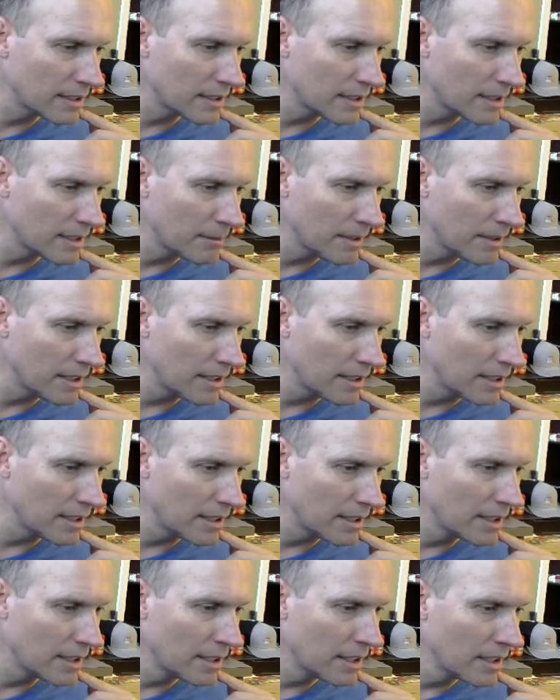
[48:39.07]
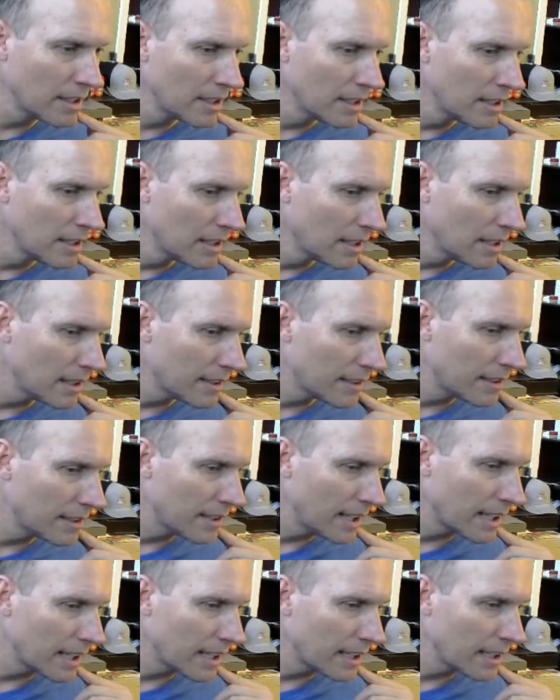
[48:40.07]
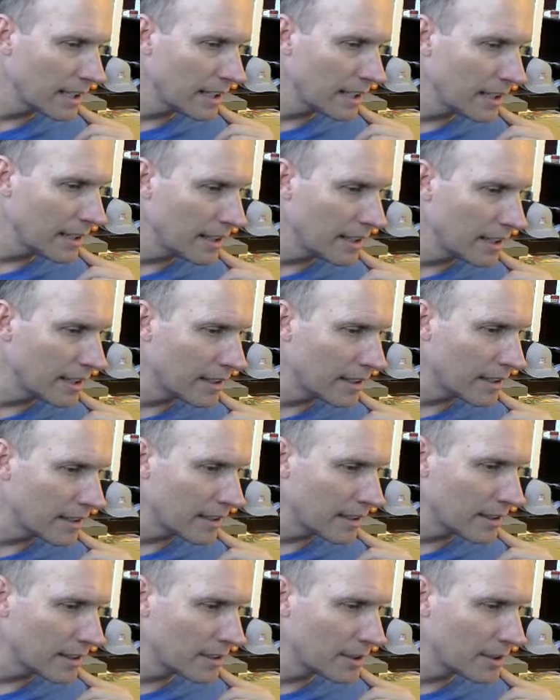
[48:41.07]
give me a second here.